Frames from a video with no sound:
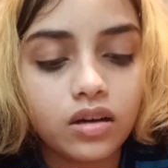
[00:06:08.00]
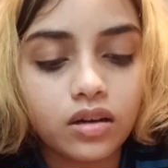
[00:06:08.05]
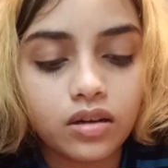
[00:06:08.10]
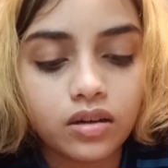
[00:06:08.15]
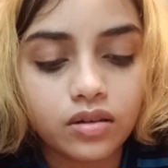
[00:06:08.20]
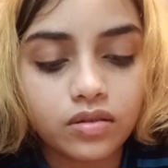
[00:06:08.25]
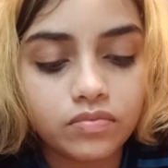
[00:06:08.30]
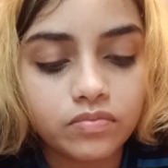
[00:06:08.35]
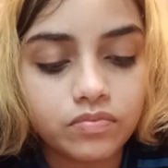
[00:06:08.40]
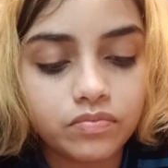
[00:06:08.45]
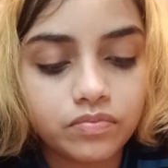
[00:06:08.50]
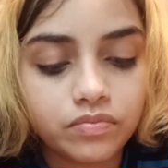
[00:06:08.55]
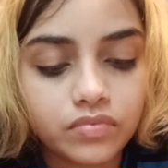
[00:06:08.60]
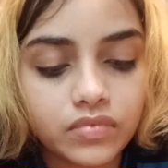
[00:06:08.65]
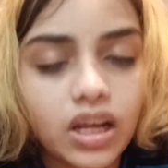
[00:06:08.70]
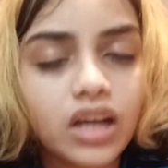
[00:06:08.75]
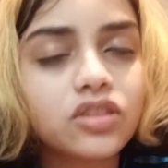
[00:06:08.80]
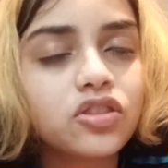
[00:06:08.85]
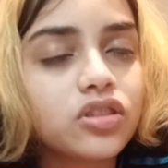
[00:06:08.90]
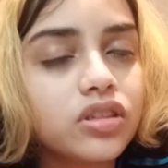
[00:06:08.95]

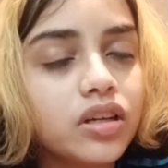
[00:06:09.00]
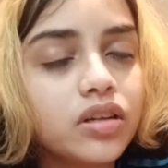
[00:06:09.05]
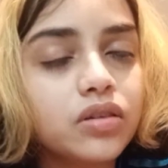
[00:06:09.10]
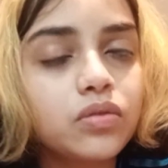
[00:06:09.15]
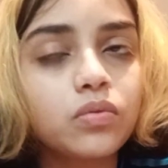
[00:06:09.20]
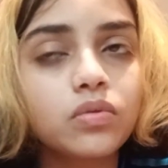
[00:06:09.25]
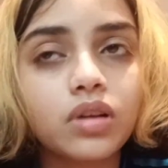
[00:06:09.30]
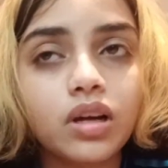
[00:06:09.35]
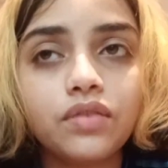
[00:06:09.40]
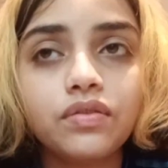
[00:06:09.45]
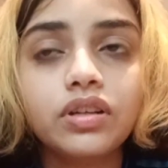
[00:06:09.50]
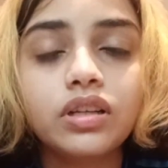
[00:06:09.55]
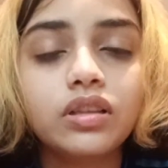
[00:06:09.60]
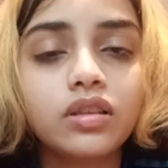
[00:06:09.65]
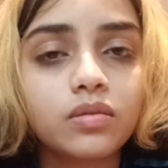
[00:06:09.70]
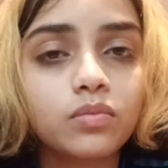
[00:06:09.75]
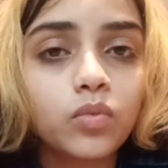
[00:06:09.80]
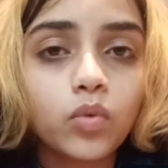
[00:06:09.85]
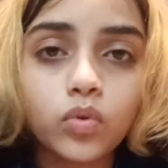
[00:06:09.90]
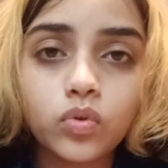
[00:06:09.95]
actually I don't have
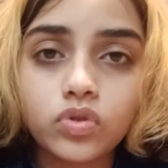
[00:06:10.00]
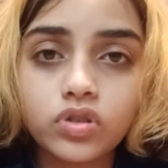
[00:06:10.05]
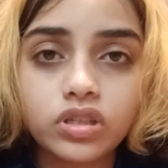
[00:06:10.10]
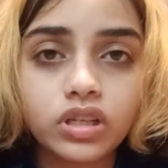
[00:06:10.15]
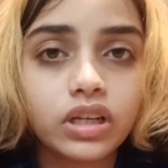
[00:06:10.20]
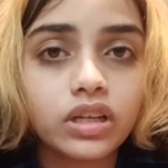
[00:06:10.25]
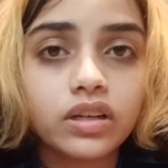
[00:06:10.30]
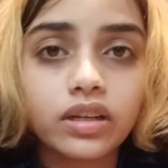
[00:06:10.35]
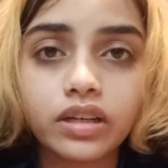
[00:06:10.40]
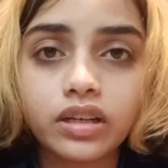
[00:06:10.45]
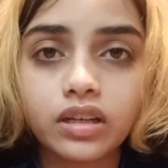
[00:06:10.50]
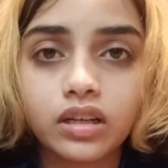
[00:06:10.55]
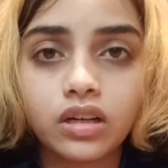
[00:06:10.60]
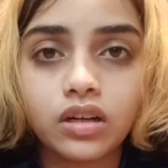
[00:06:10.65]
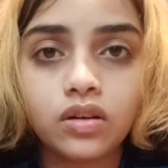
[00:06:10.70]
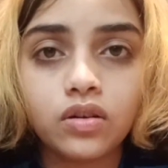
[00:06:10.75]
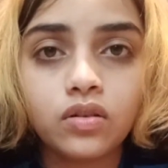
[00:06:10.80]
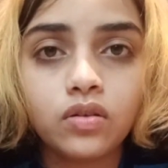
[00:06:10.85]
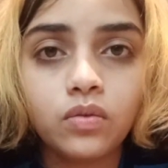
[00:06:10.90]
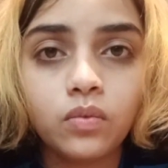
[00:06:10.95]
anything more to say right
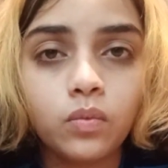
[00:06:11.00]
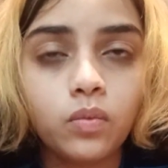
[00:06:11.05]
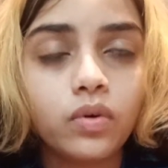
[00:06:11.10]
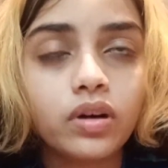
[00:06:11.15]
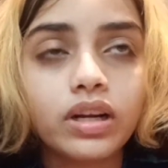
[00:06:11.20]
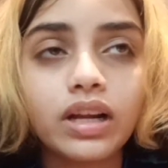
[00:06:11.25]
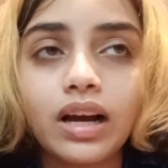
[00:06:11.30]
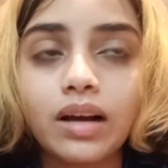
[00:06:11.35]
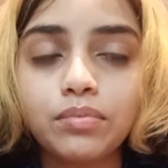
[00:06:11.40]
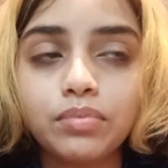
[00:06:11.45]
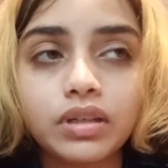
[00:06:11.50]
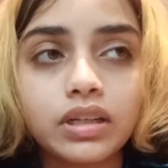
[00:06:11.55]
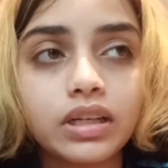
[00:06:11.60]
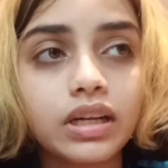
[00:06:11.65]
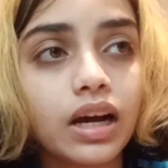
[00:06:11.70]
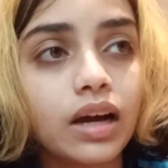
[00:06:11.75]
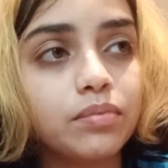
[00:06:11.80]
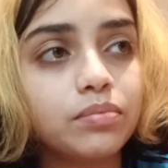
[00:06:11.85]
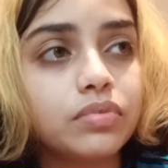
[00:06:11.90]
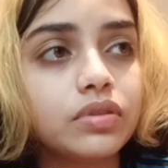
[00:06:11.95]
now. What happened
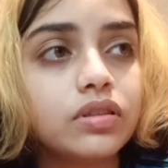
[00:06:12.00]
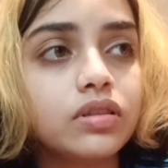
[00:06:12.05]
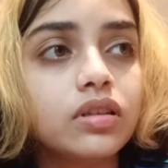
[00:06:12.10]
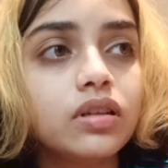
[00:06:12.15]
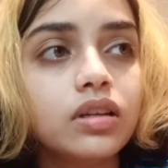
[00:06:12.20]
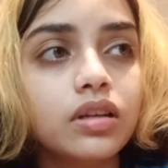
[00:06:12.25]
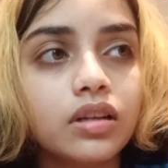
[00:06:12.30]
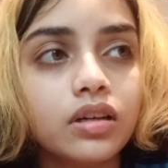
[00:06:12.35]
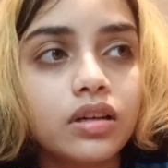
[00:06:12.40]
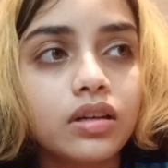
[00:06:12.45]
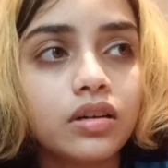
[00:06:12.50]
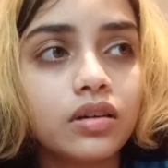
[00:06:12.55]
happened.